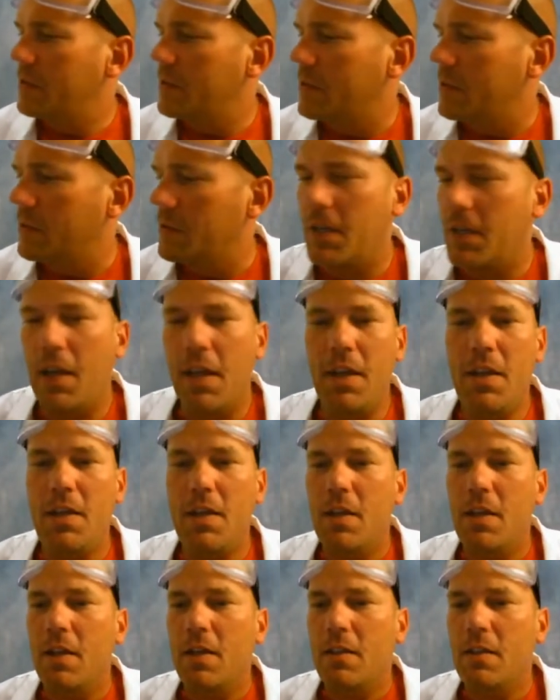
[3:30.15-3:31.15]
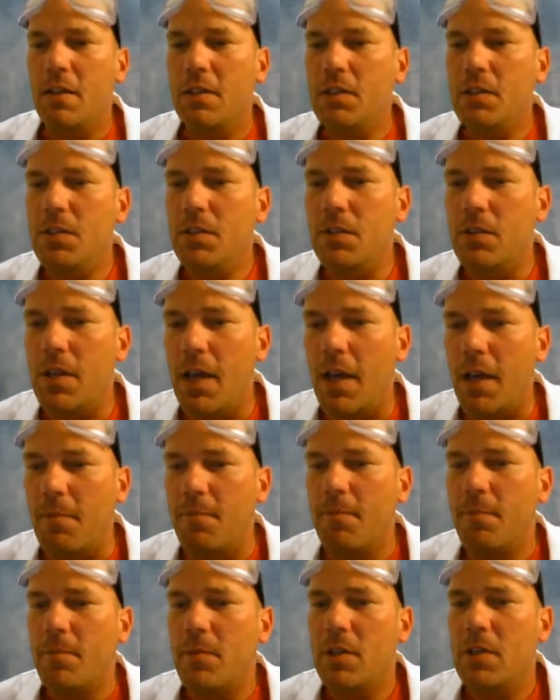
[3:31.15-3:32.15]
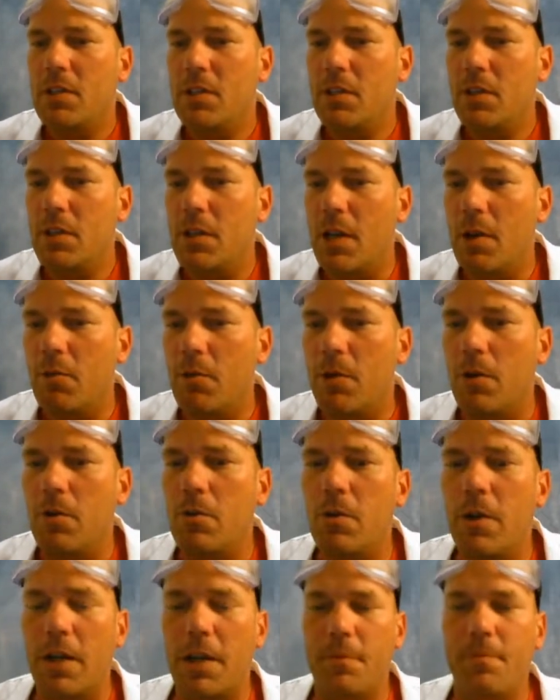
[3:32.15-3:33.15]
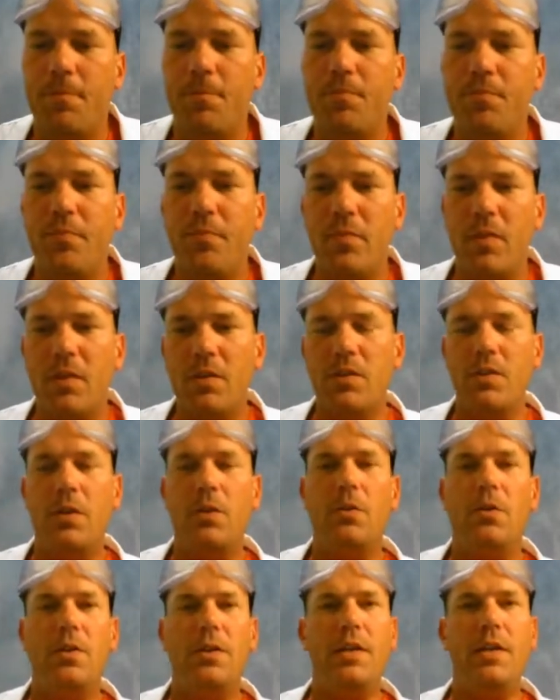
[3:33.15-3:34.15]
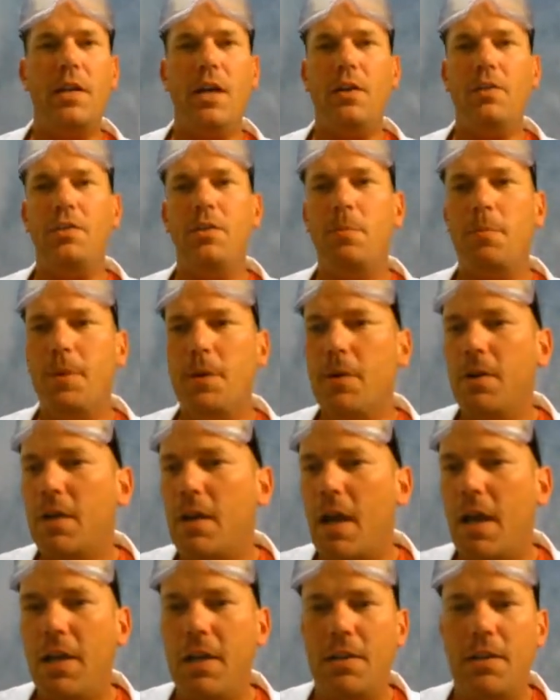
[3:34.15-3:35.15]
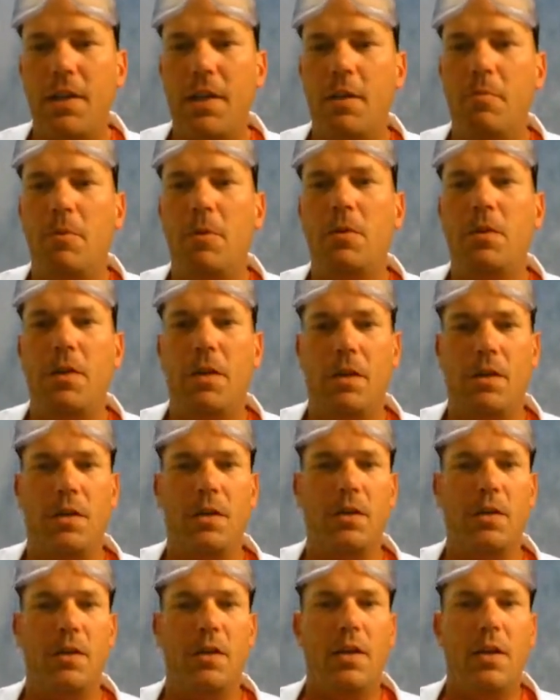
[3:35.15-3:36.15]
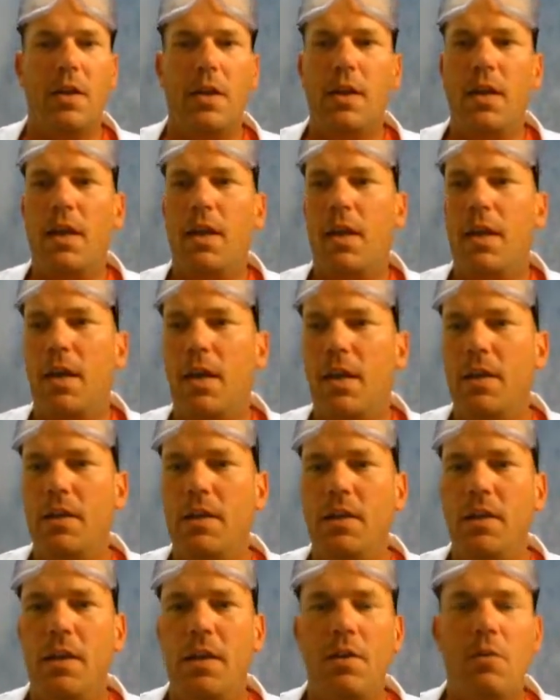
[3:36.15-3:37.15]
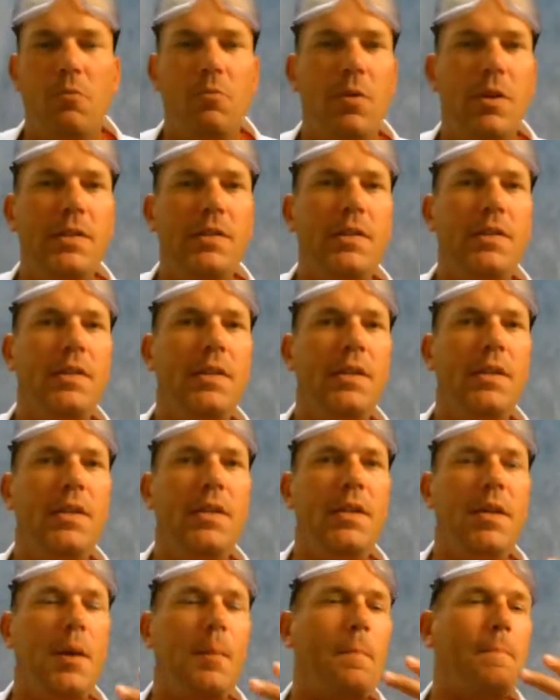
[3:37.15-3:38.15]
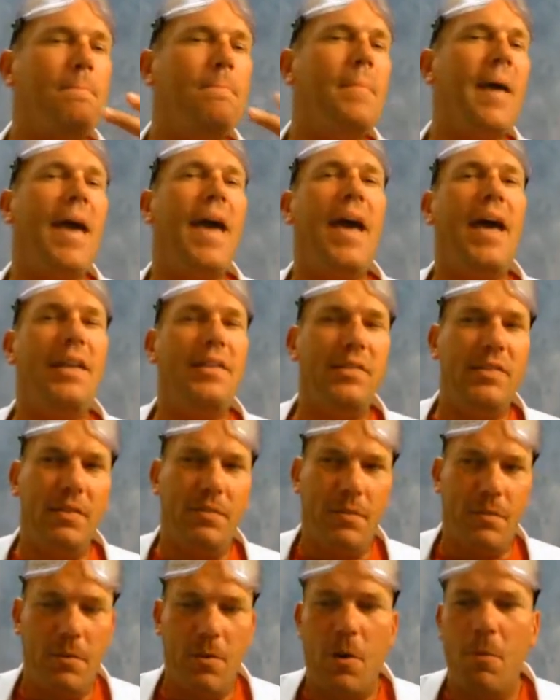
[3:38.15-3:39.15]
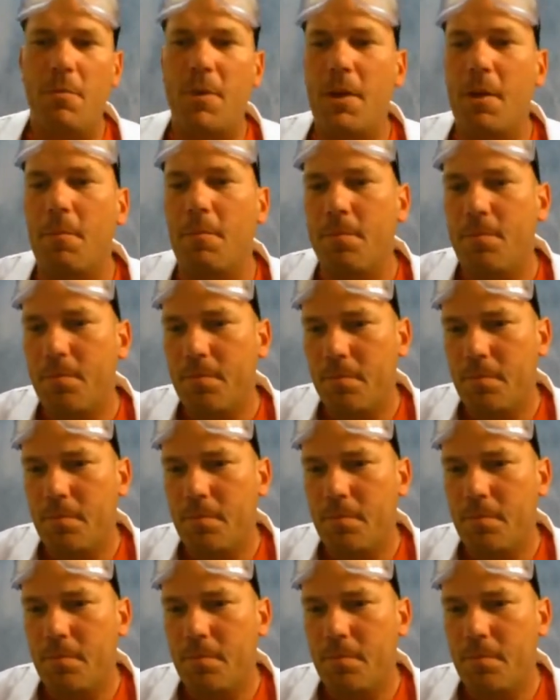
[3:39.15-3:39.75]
Okay, let's do that. Let's do that real quick. So get out your periodic table, look. And what's the mass of chromium?